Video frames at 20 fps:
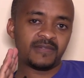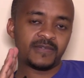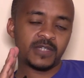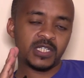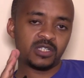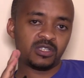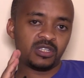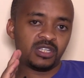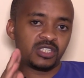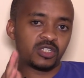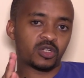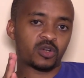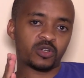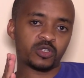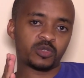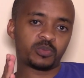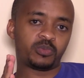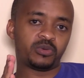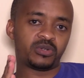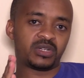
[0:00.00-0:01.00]
these
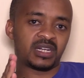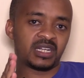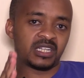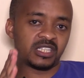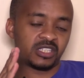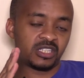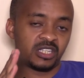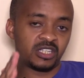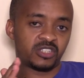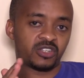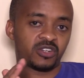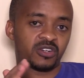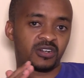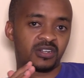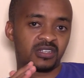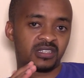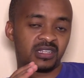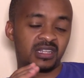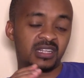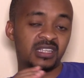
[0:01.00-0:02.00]
laws put a restriction
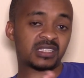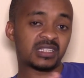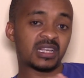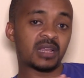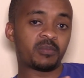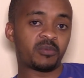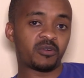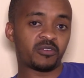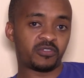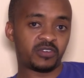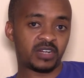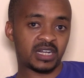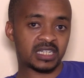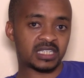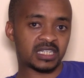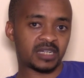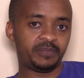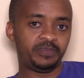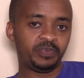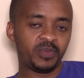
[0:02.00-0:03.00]
on this type of
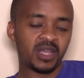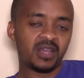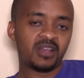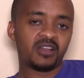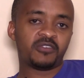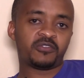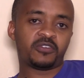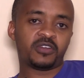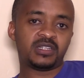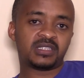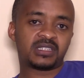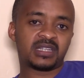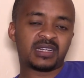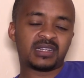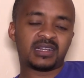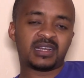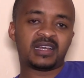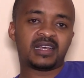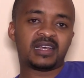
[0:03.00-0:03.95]
data. For instance,